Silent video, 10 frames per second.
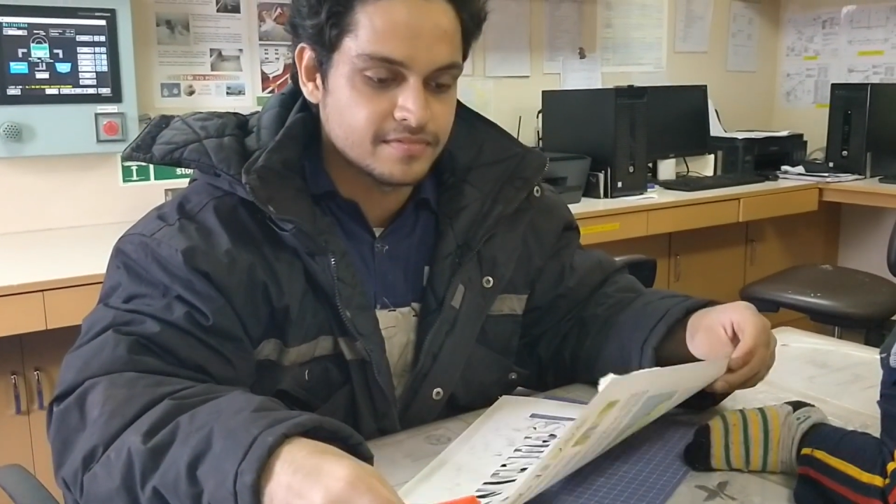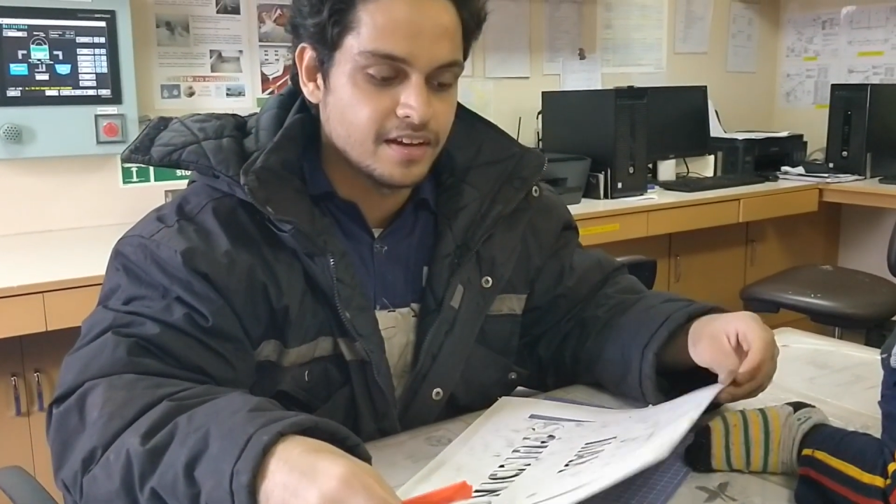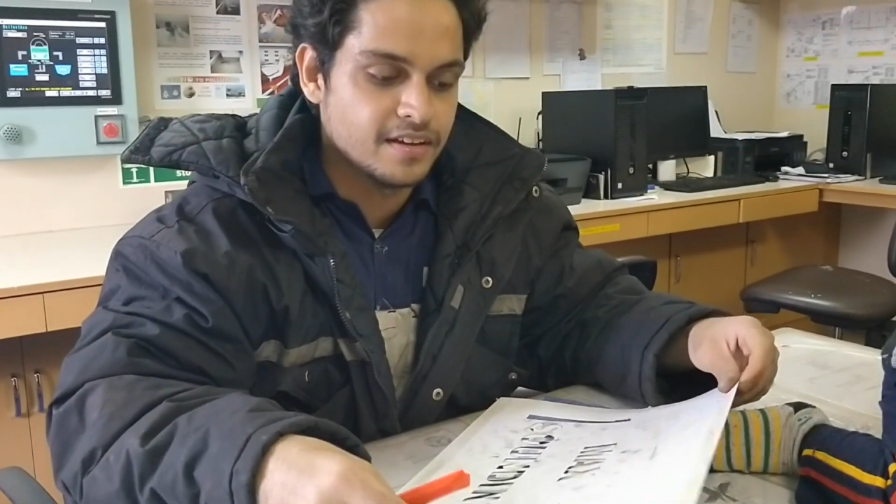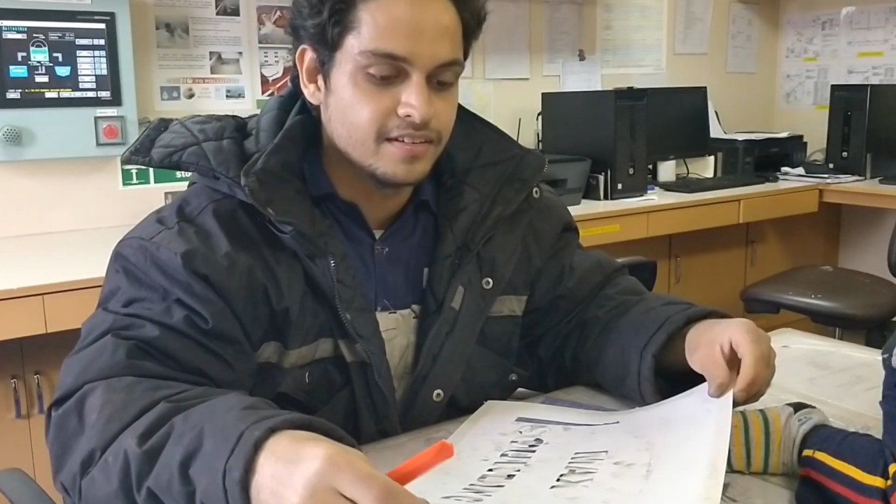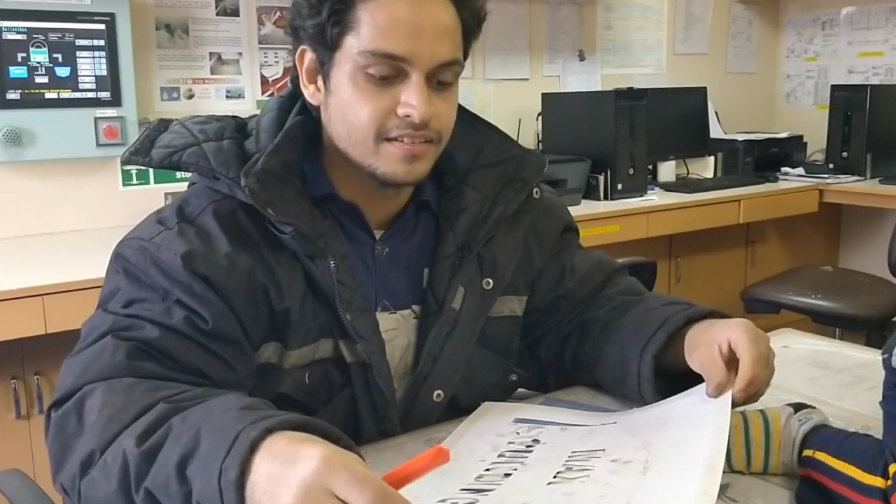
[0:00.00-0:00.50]

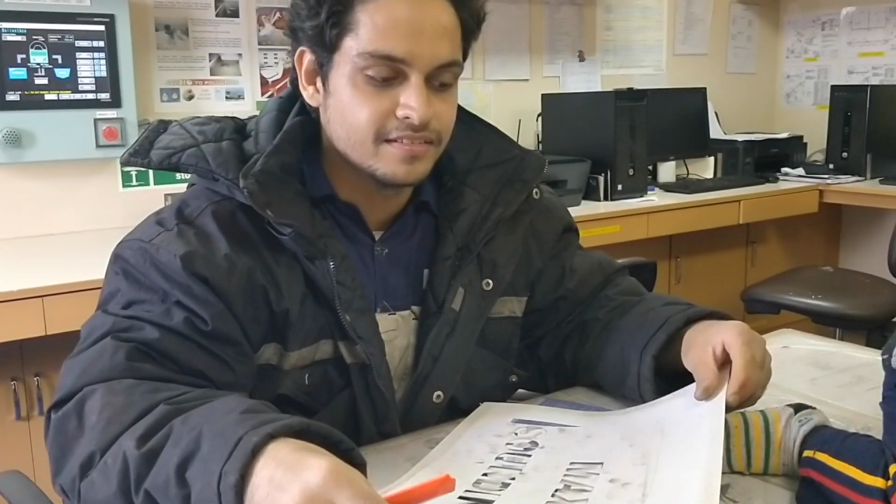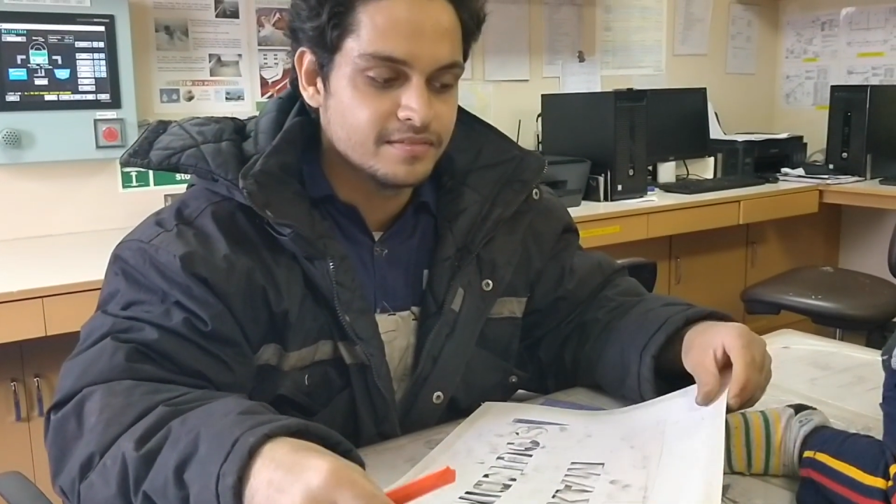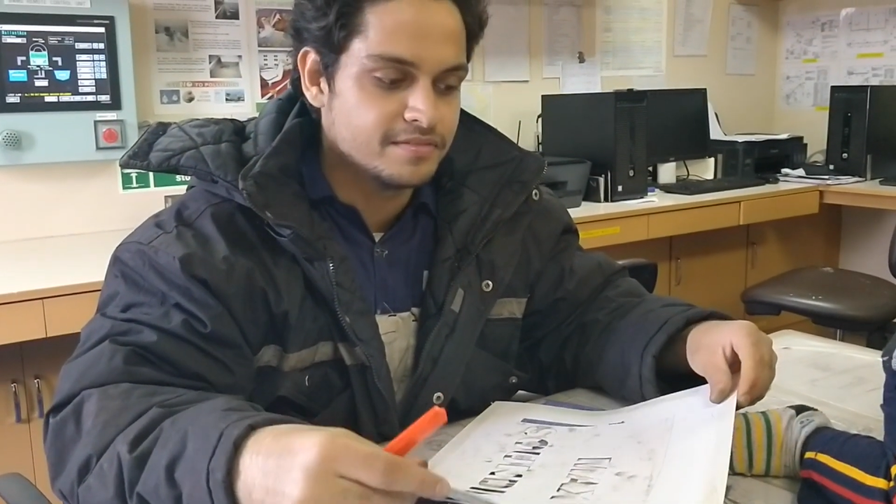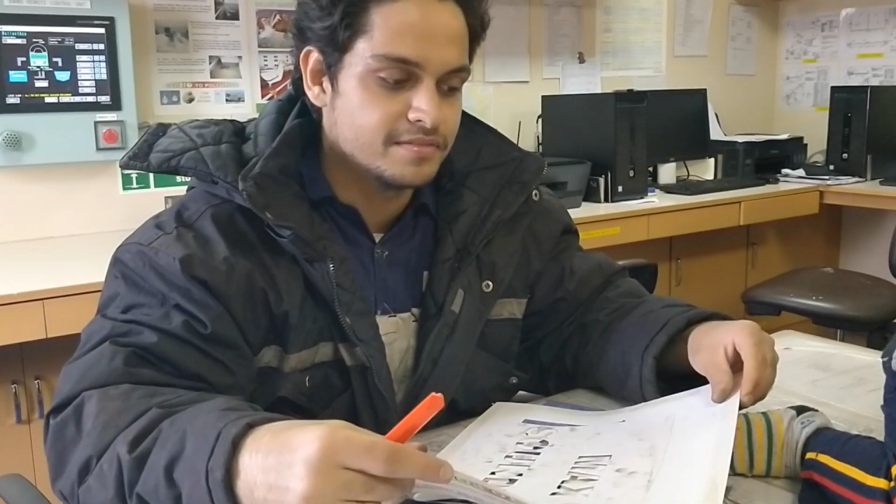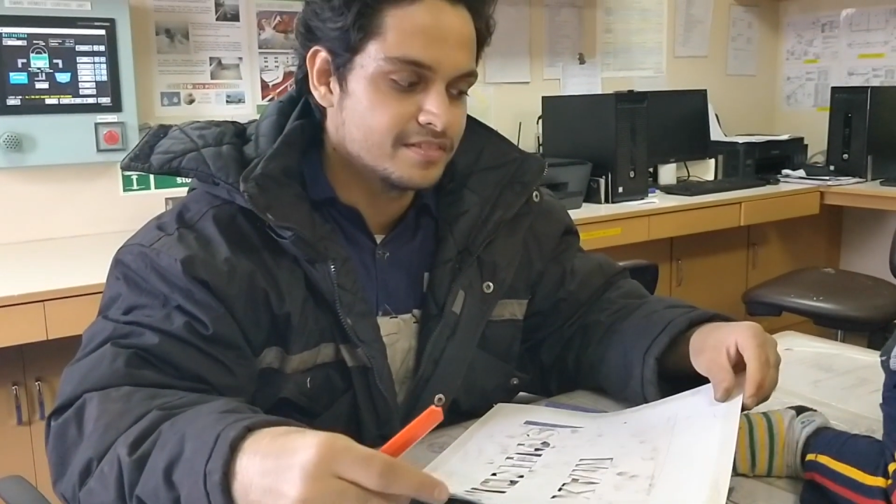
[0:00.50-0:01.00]

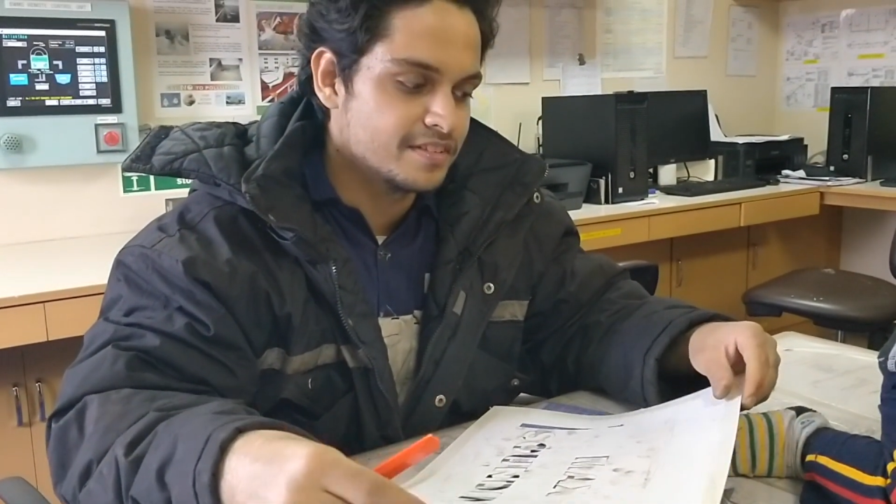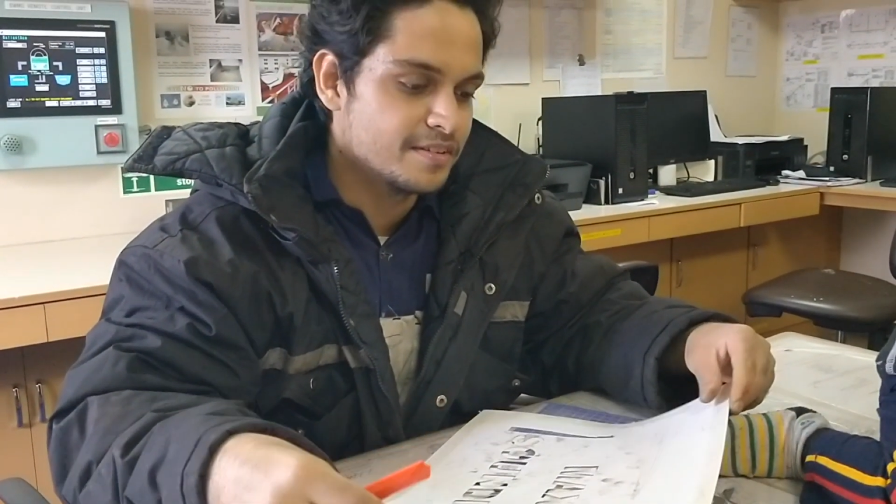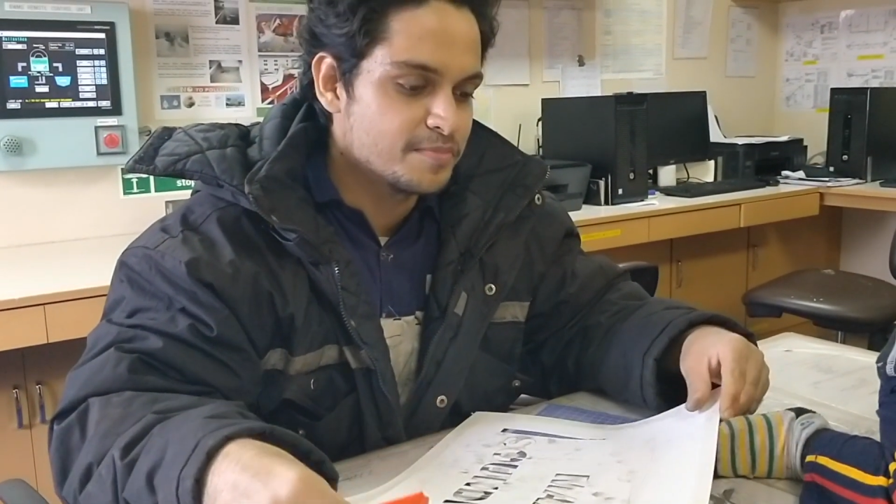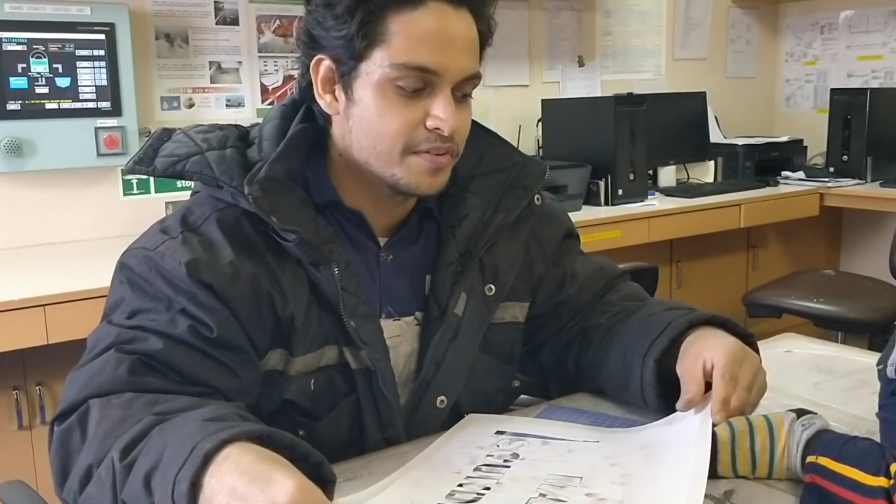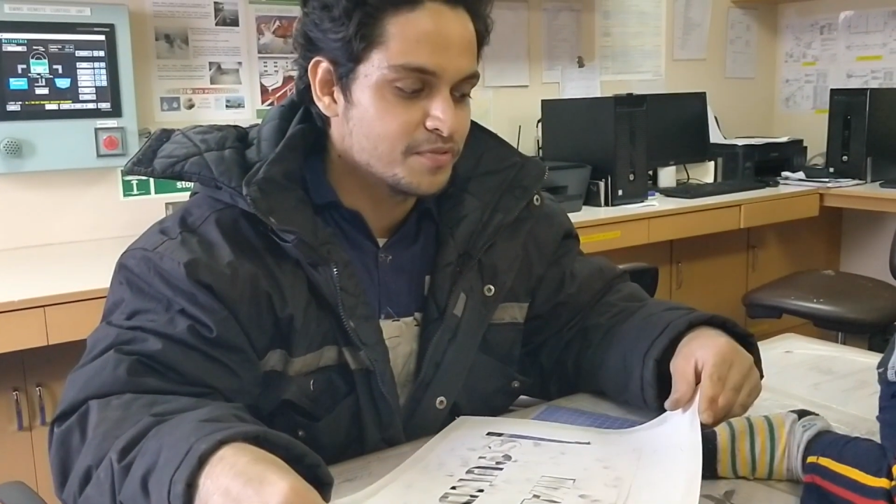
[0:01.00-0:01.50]
I
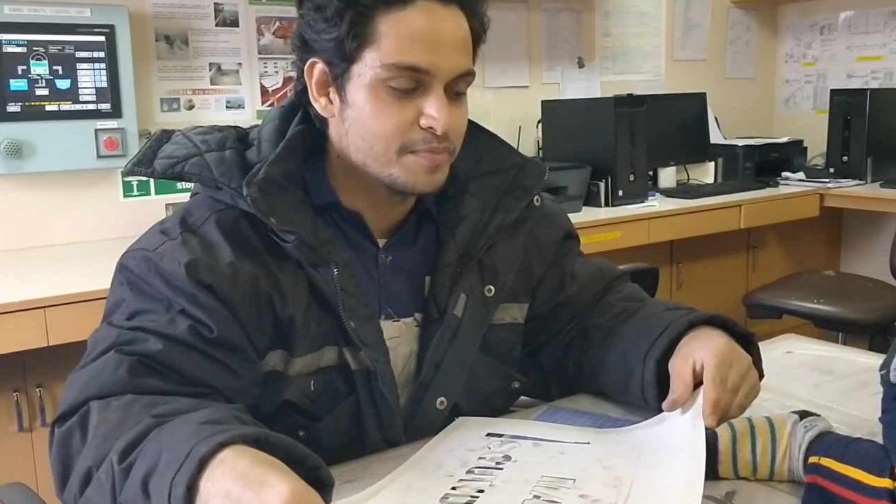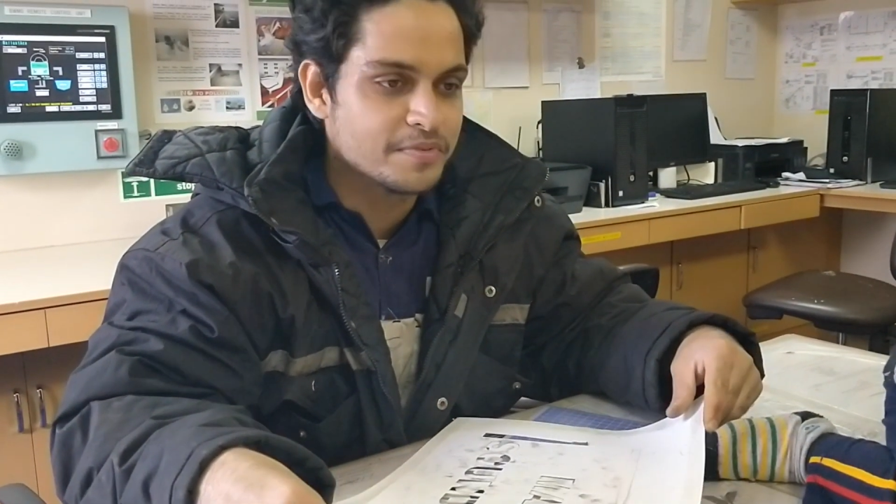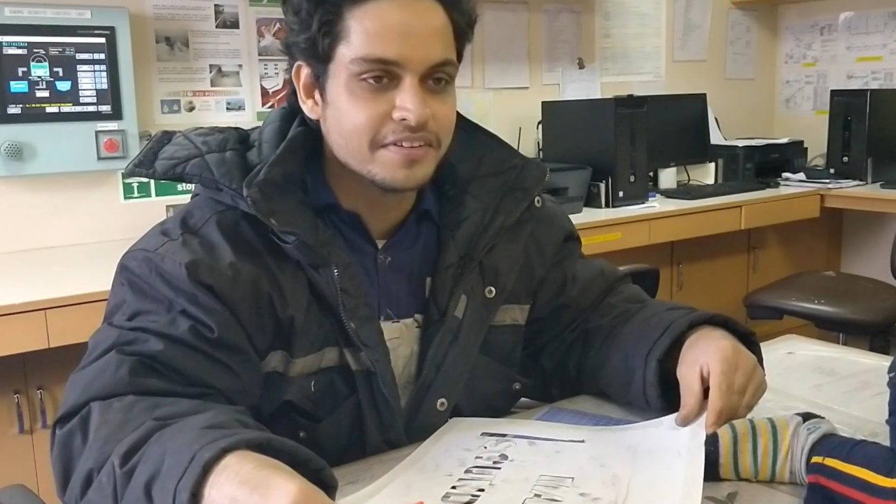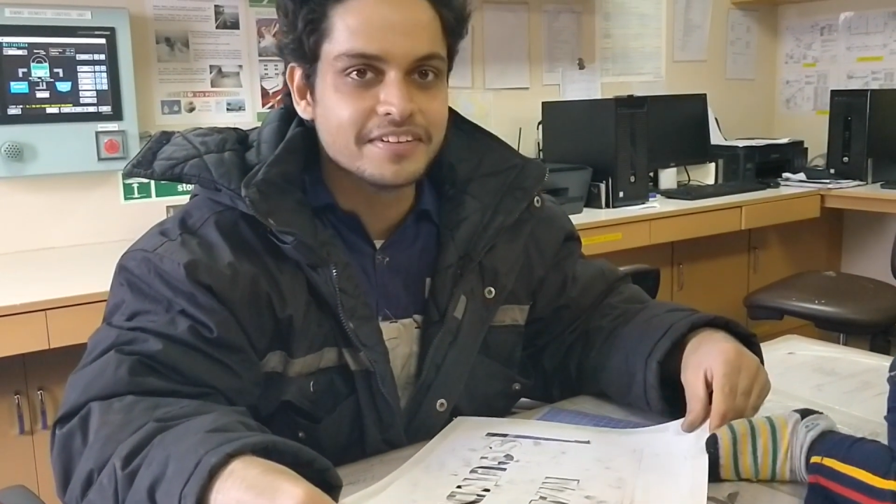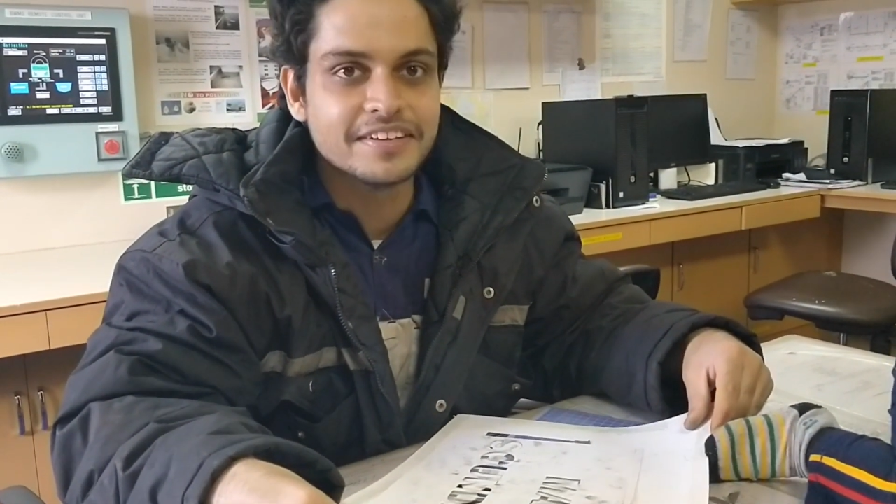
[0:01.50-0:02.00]
still prefer
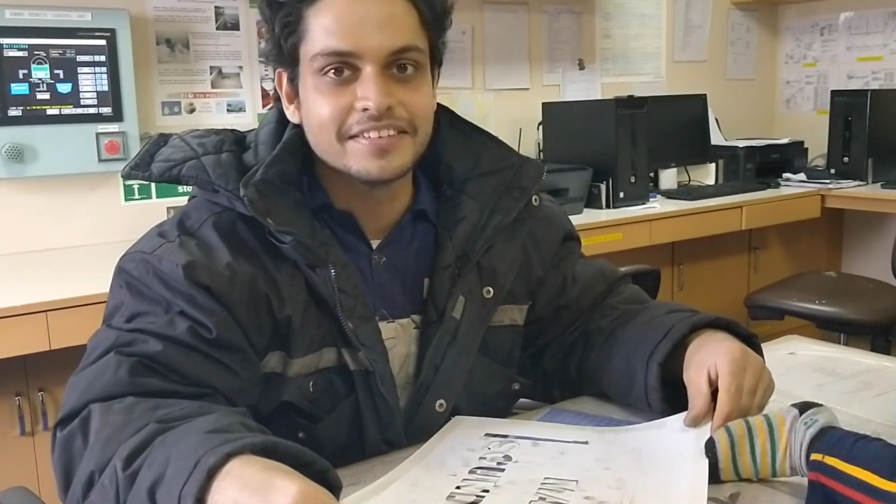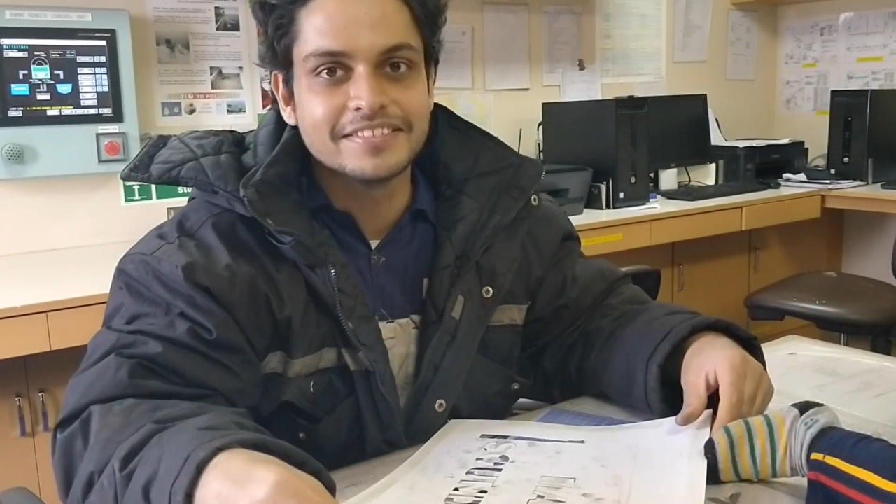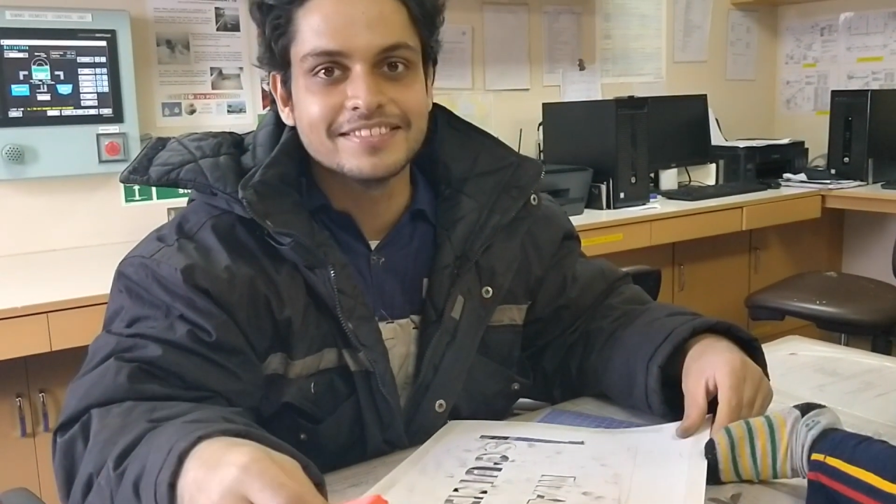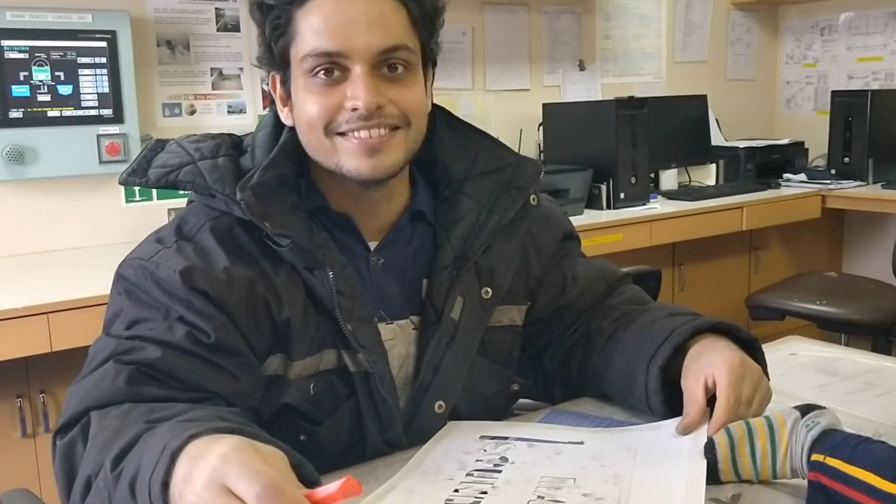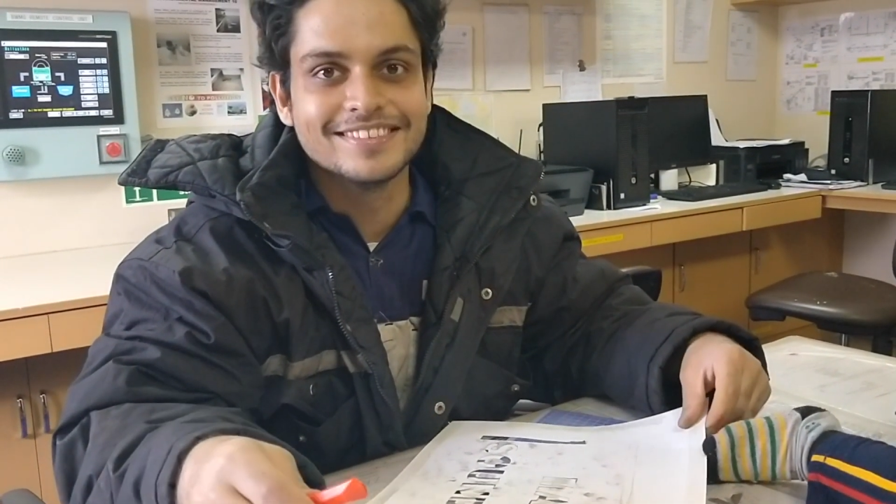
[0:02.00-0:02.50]
bulk carrier.